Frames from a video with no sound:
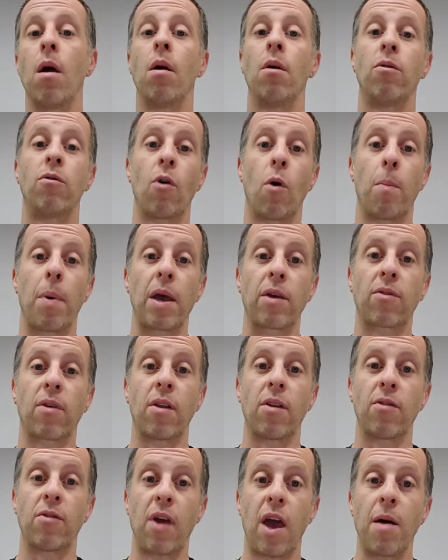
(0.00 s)
So based on
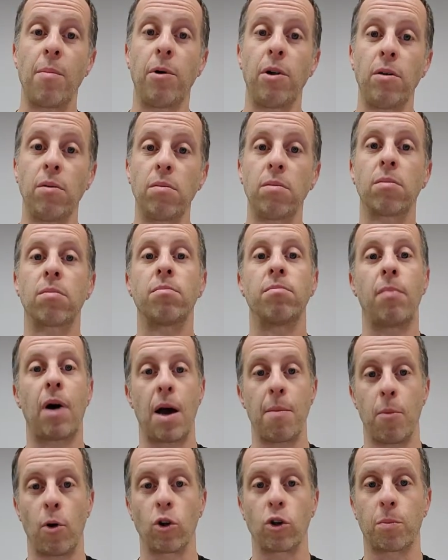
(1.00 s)
this table, my
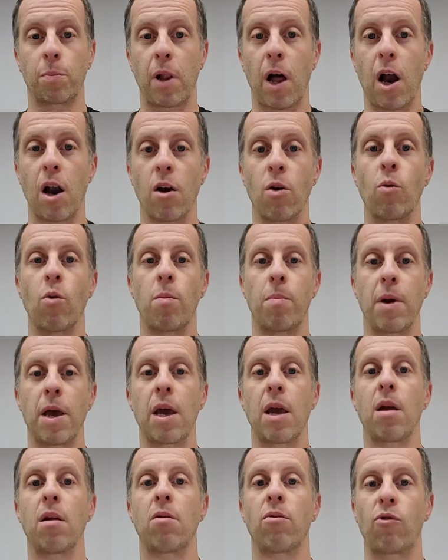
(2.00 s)
multiplier would
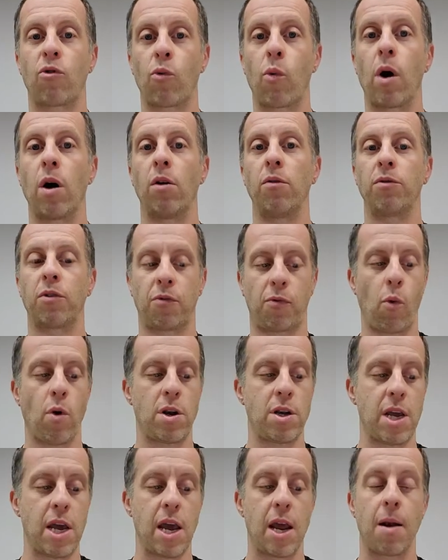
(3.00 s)
be 12 to
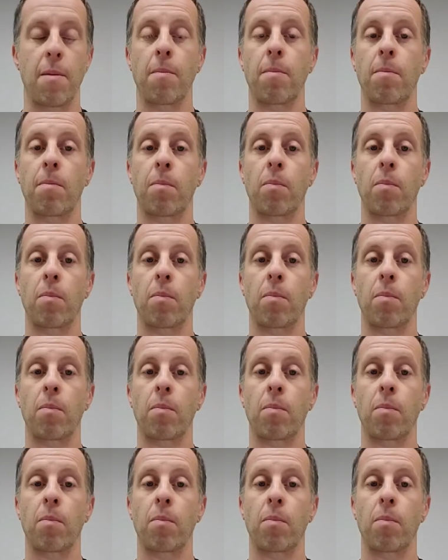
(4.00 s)
14.